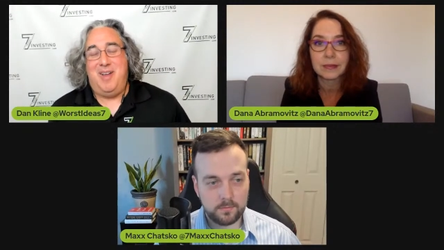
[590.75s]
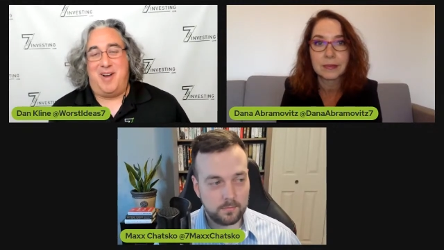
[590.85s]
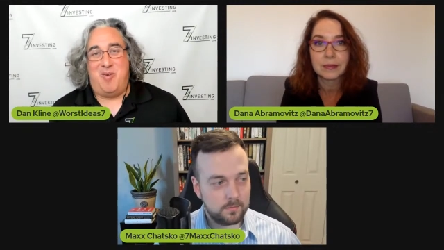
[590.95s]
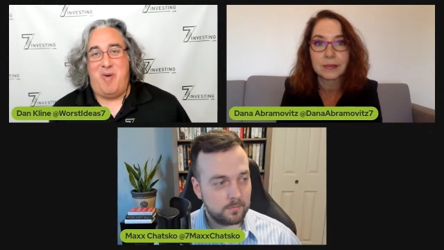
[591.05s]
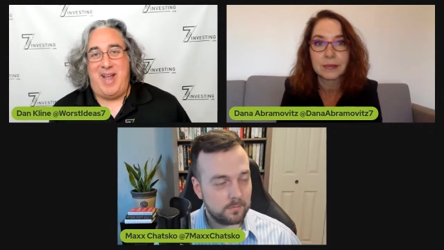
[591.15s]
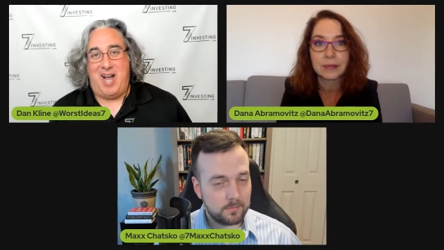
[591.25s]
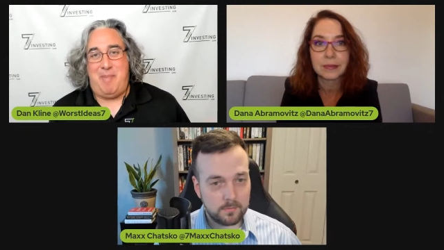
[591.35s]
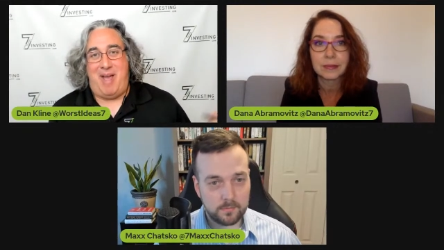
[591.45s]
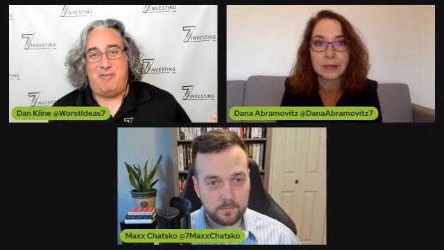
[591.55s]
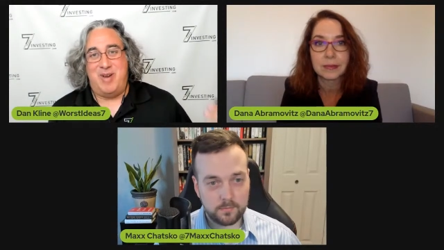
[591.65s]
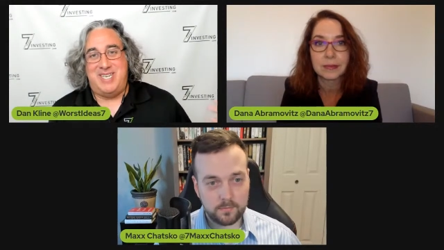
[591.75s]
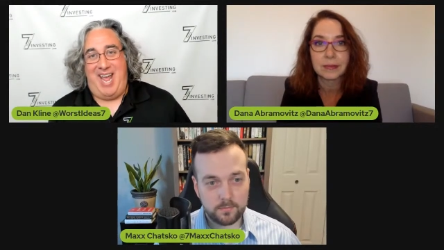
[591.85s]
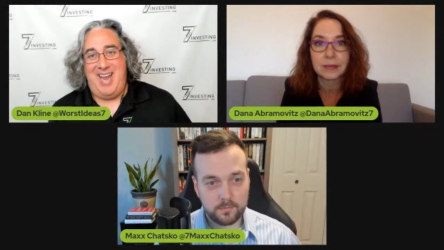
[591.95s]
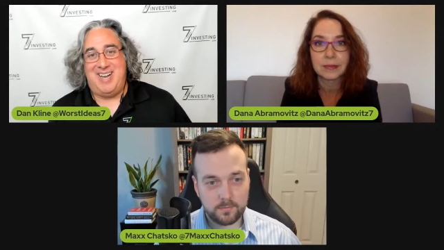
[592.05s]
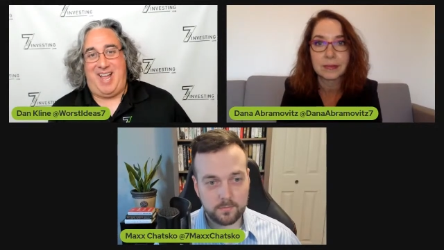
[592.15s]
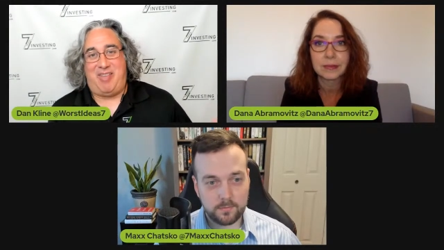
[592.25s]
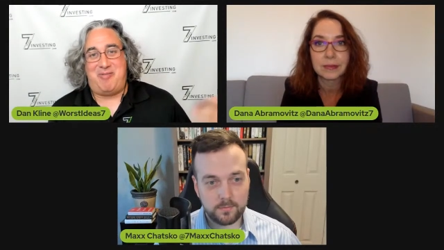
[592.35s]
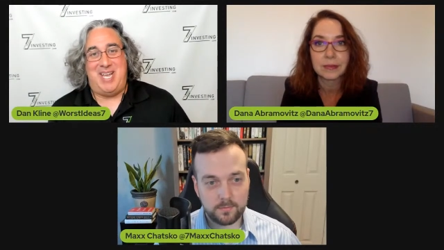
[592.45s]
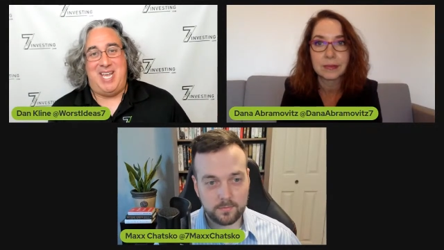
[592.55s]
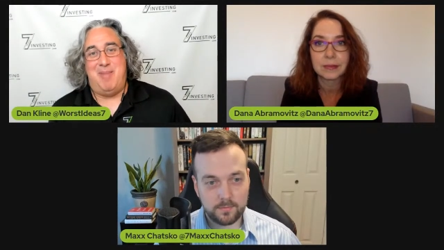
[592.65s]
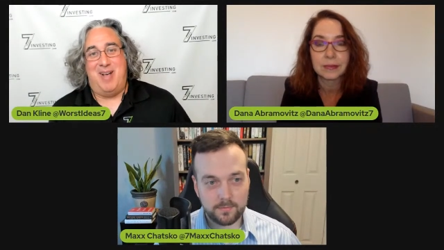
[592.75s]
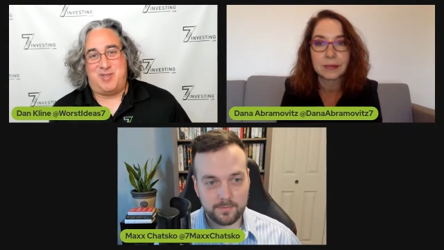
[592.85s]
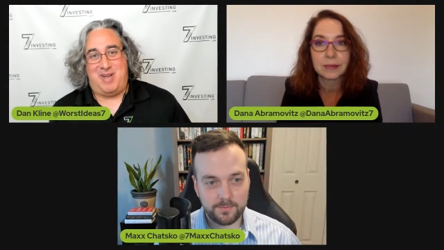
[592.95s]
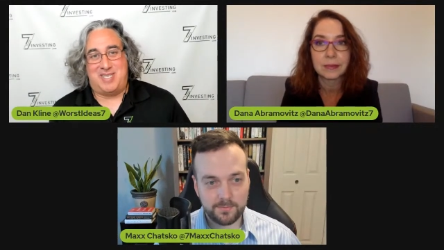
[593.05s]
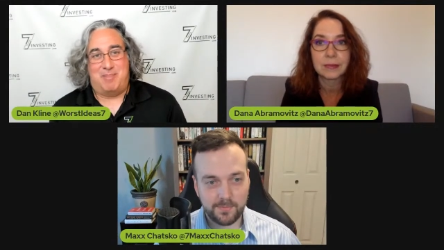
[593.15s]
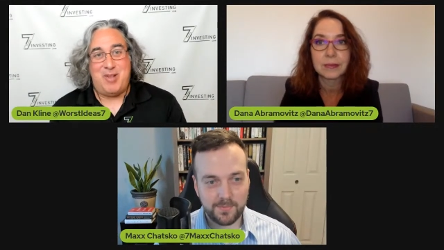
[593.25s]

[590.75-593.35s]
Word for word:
Speaker 1: you're going to wake up every day to like three emails from us.